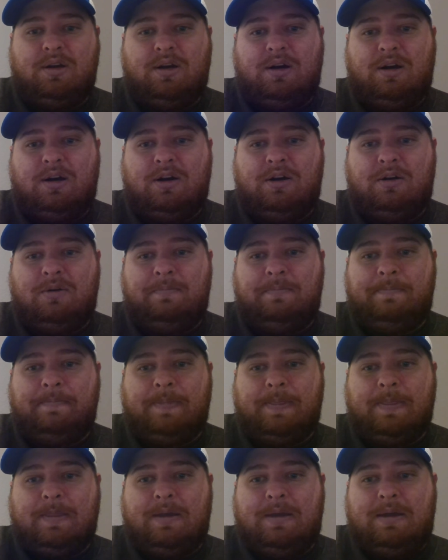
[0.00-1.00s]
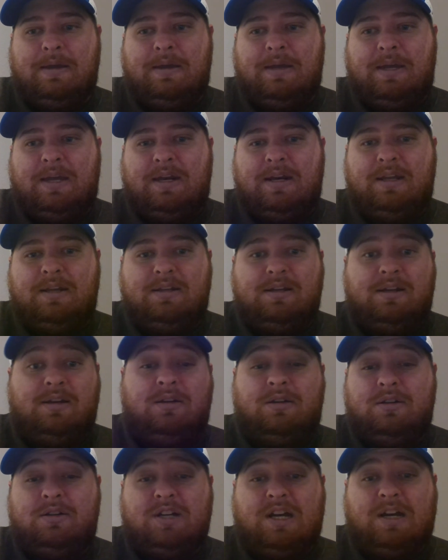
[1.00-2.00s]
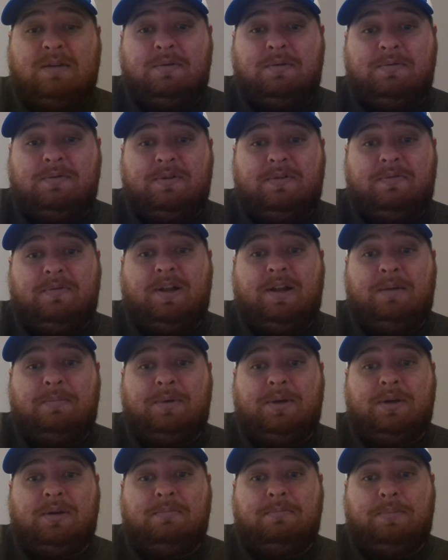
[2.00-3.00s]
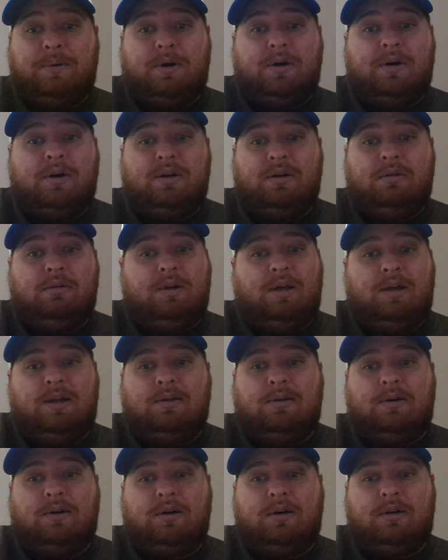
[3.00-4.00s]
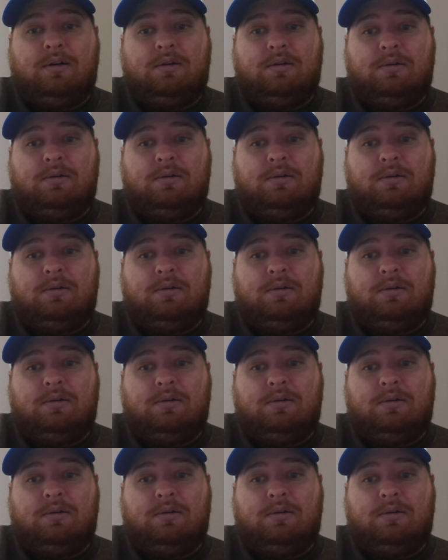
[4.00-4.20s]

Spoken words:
Um, and he did a good job of developing Burton and Lark